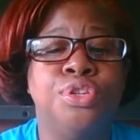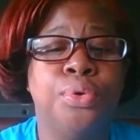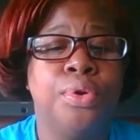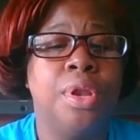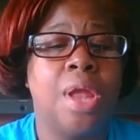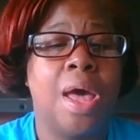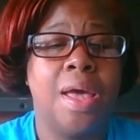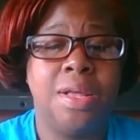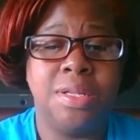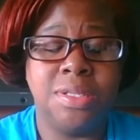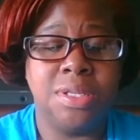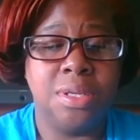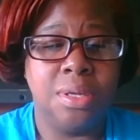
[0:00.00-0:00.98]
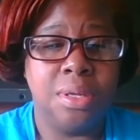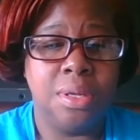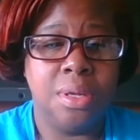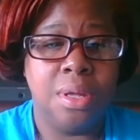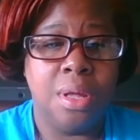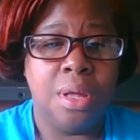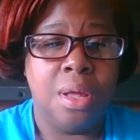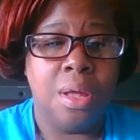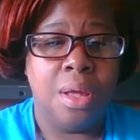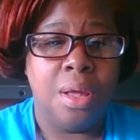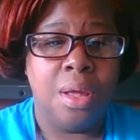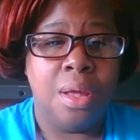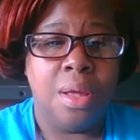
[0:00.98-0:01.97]
your light
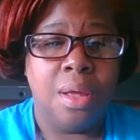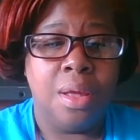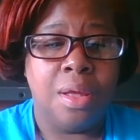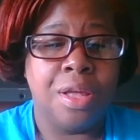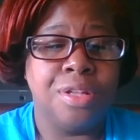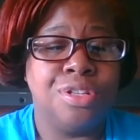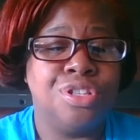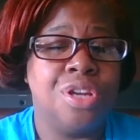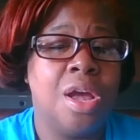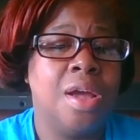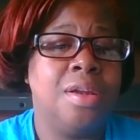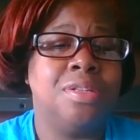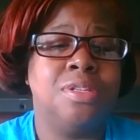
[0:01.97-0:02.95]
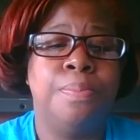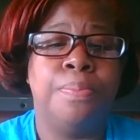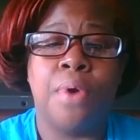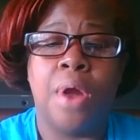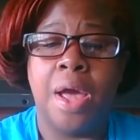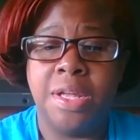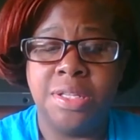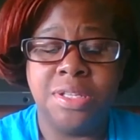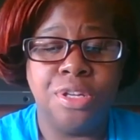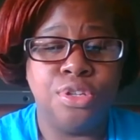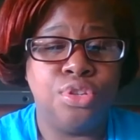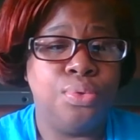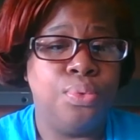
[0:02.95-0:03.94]
can shine as bright
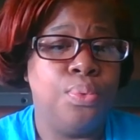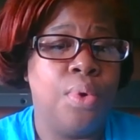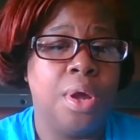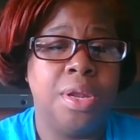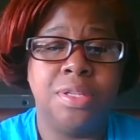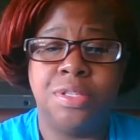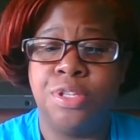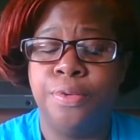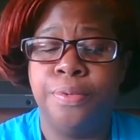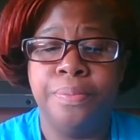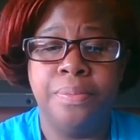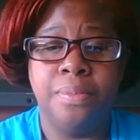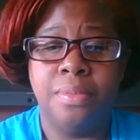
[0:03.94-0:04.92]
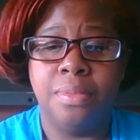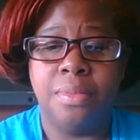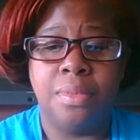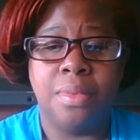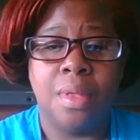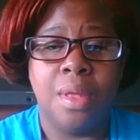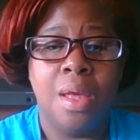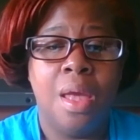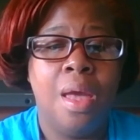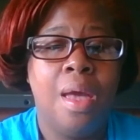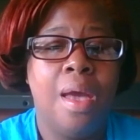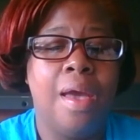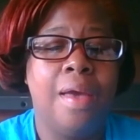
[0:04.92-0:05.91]
as you want it to
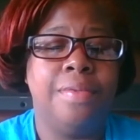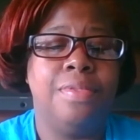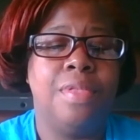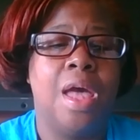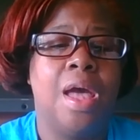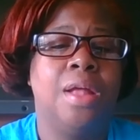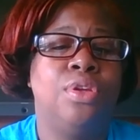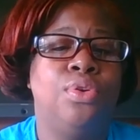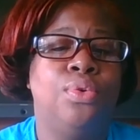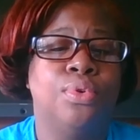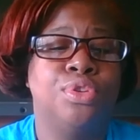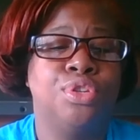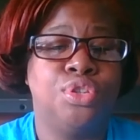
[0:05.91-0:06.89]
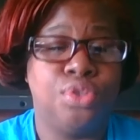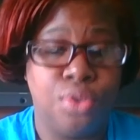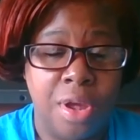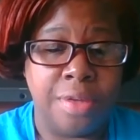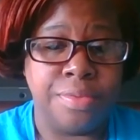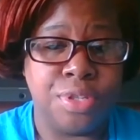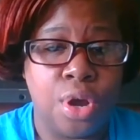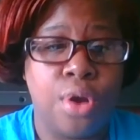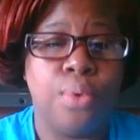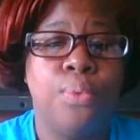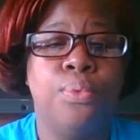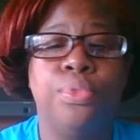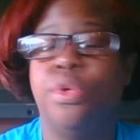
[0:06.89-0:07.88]
and that your strengths
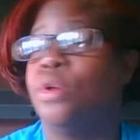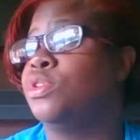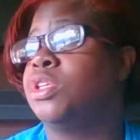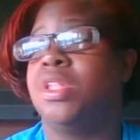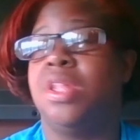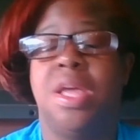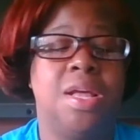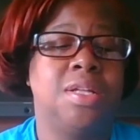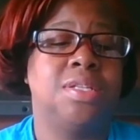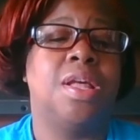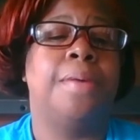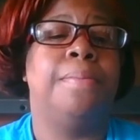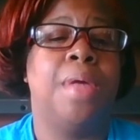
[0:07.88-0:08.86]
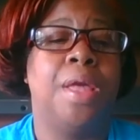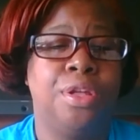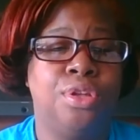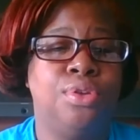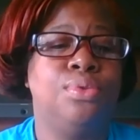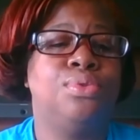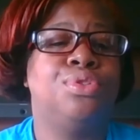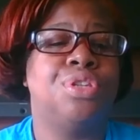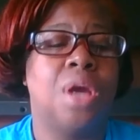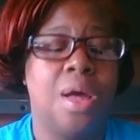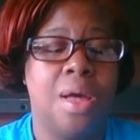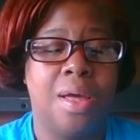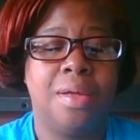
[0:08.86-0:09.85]
are those things that make you
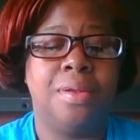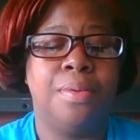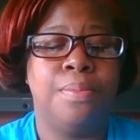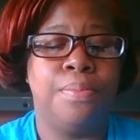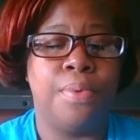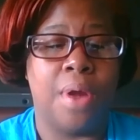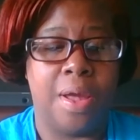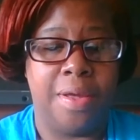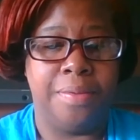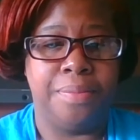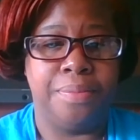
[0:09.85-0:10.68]
shine bright.